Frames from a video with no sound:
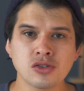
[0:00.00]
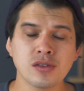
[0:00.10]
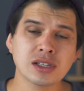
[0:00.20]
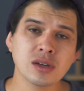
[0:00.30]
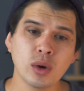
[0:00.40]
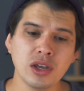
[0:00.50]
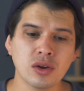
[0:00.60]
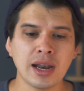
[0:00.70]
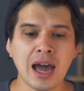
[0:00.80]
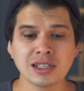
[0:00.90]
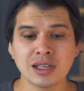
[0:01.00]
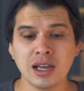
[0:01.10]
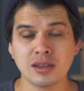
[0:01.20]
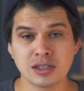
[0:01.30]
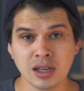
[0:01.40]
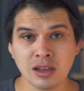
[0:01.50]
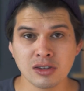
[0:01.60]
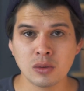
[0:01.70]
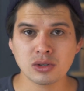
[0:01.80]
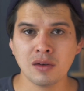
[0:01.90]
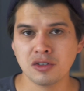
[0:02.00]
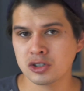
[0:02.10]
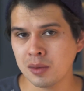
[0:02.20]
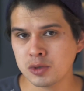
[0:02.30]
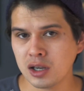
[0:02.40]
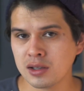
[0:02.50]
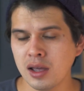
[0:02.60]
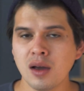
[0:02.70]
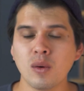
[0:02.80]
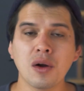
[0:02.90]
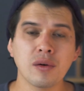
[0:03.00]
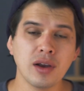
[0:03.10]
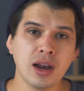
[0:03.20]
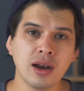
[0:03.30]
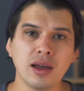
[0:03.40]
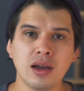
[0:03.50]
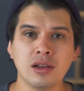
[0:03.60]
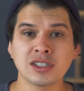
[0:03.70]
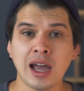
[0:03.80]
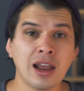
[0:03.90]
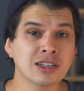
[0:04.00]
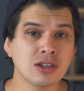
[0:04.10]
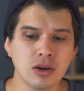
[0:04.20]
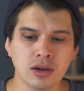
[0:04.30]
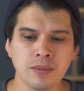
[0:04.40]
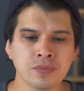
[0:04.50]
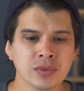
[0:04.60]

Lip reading: So that's a way you can isolate the skin tones of your subject while creating a stylized look.